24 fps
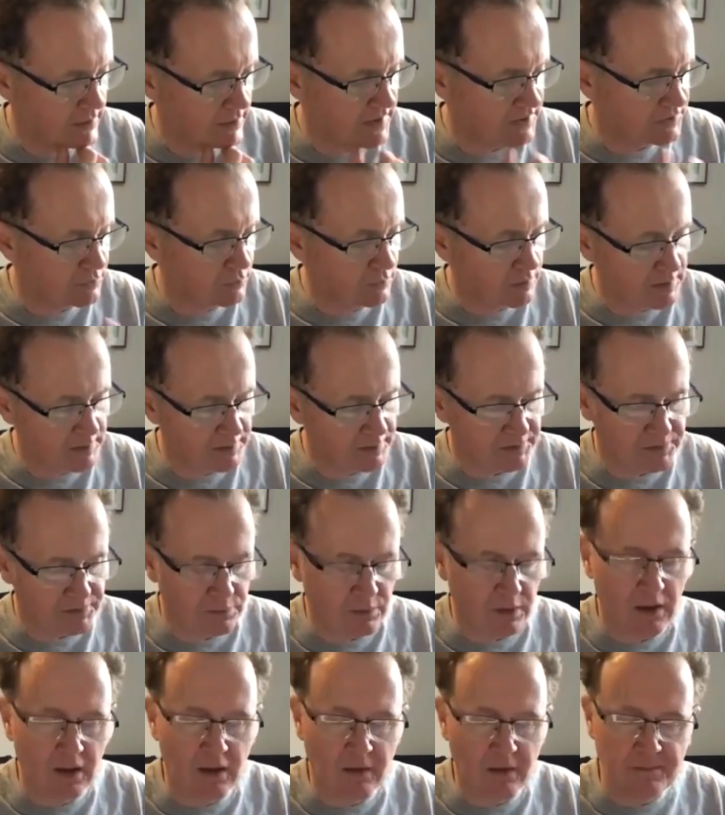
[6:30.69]
I took it to
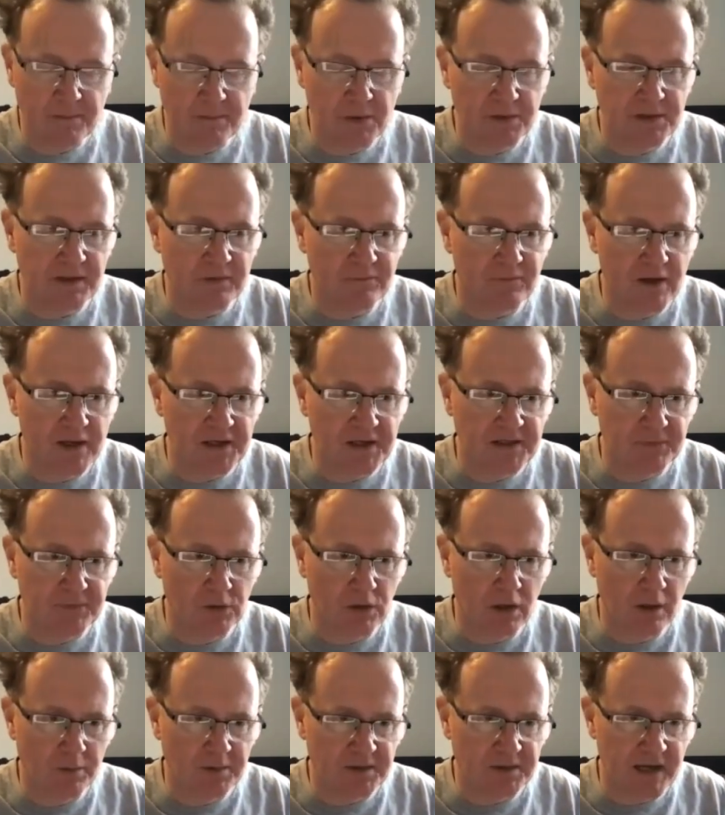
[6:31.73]
a music festival
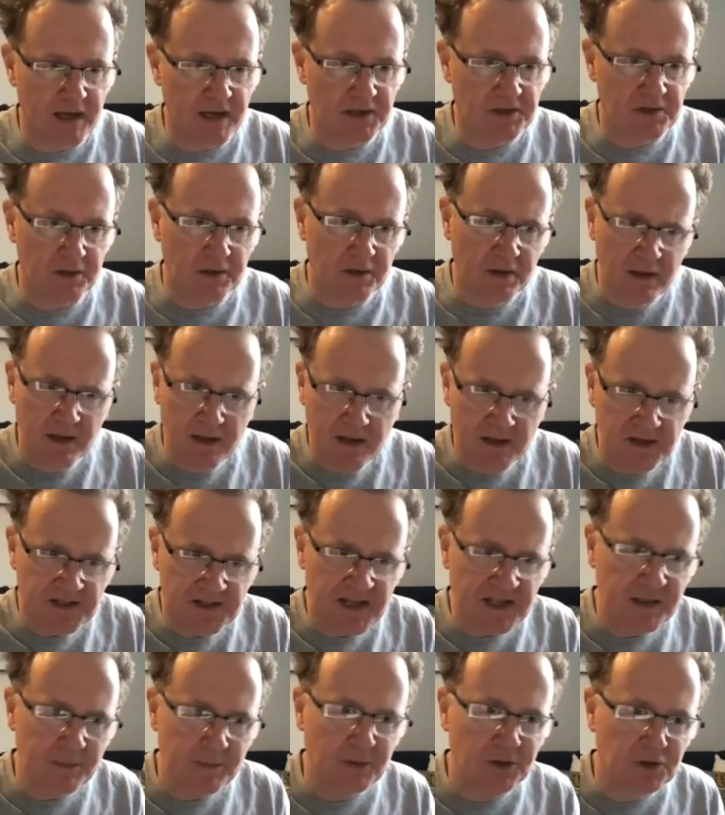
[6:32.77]
I was at and
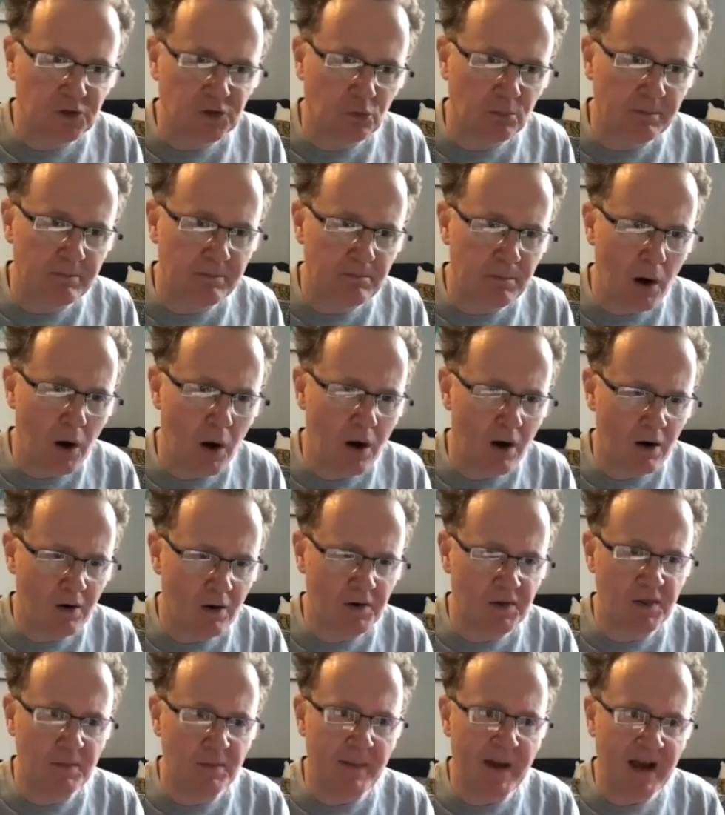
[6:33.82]
set up a little bar
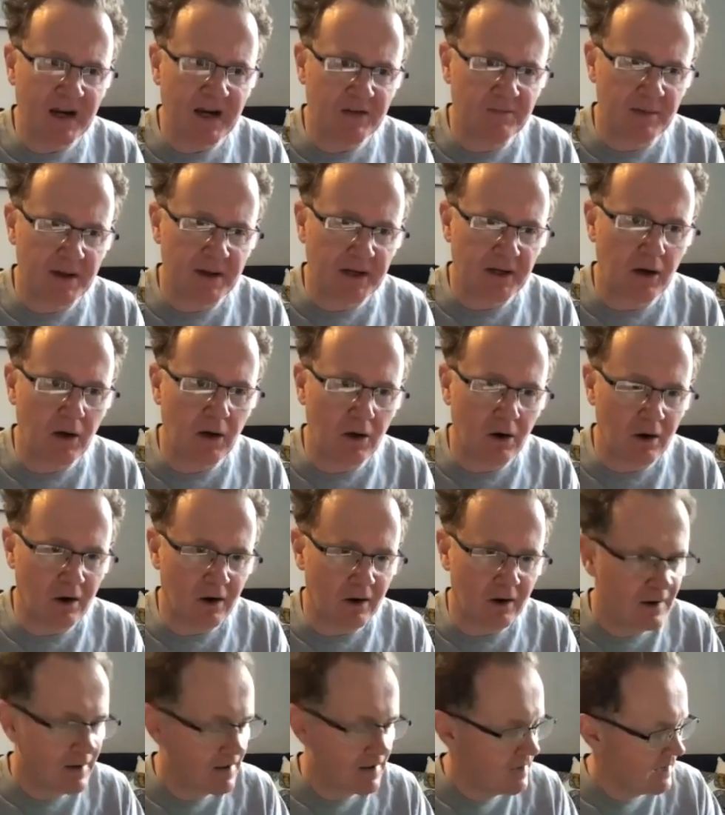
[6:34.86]
in the back of my
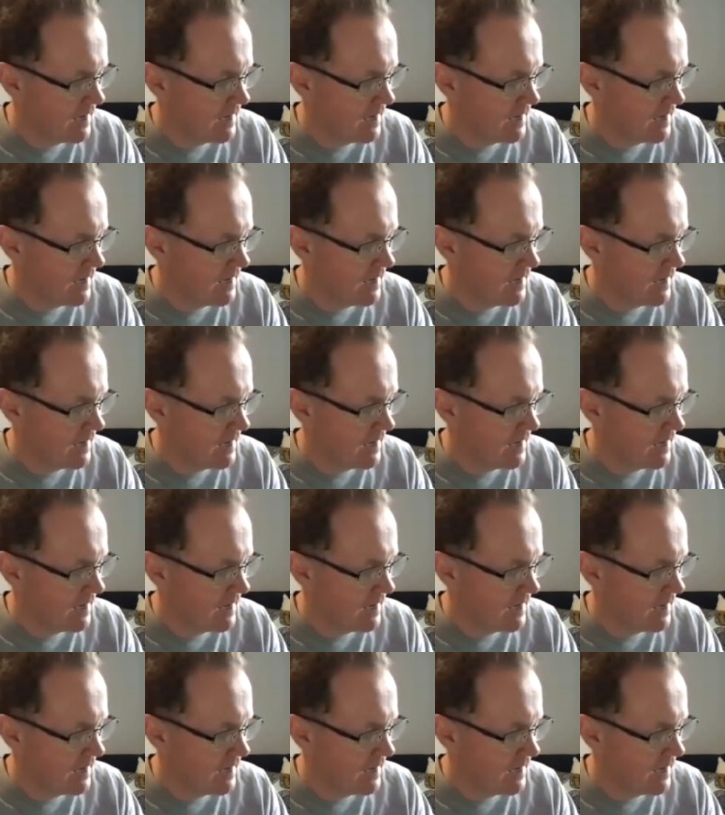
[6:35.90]
car,